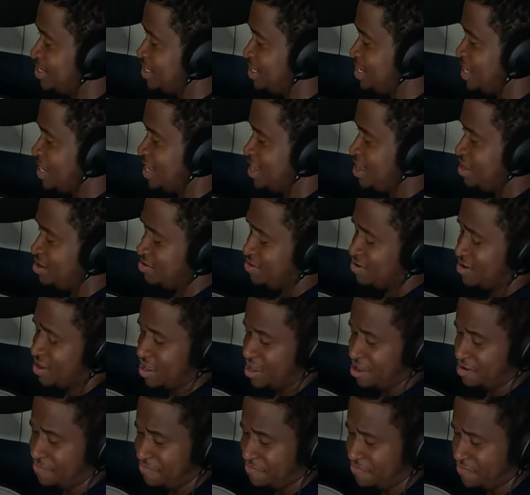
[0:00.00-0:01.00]
this kit
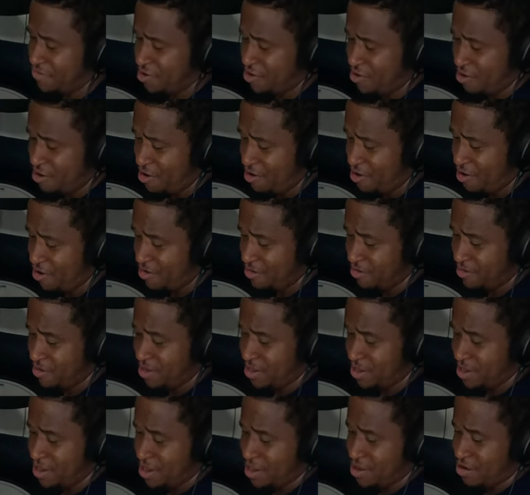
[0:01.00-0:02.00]
if you're
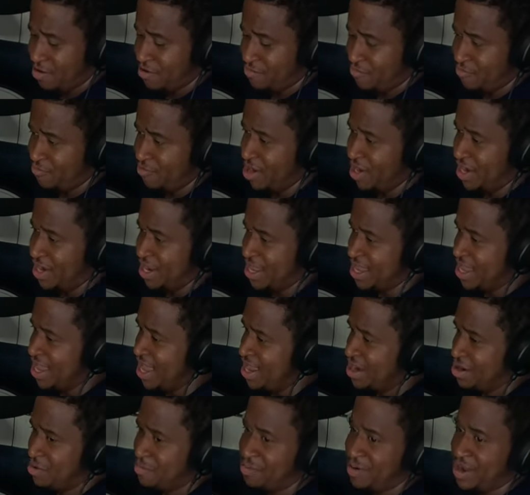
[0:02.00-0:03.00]

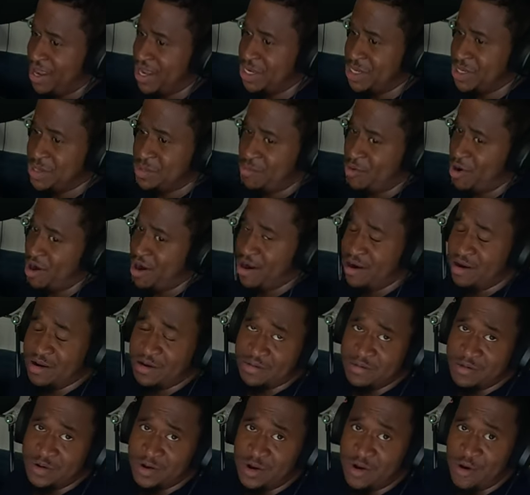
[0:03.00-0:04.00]
really in a place
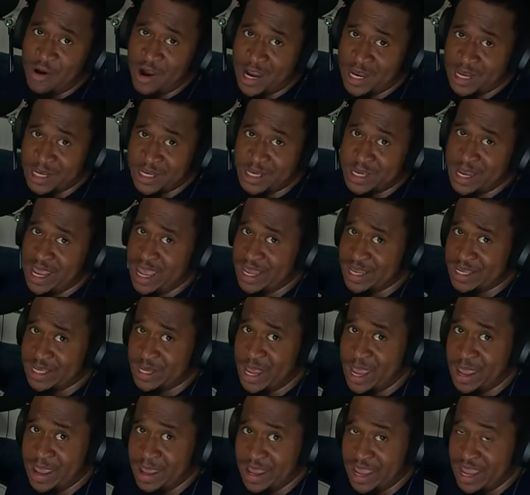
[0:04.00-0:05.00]
where noise
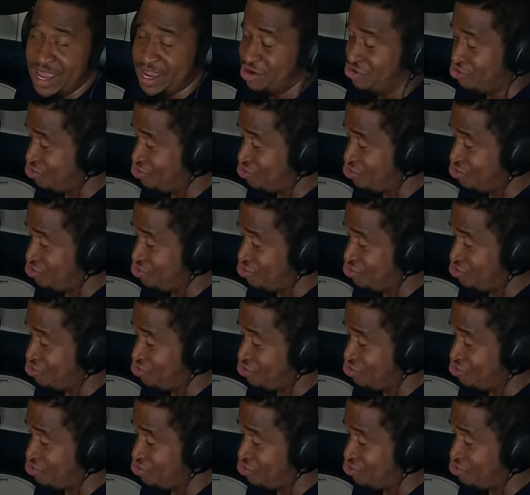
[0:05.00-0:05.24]
is a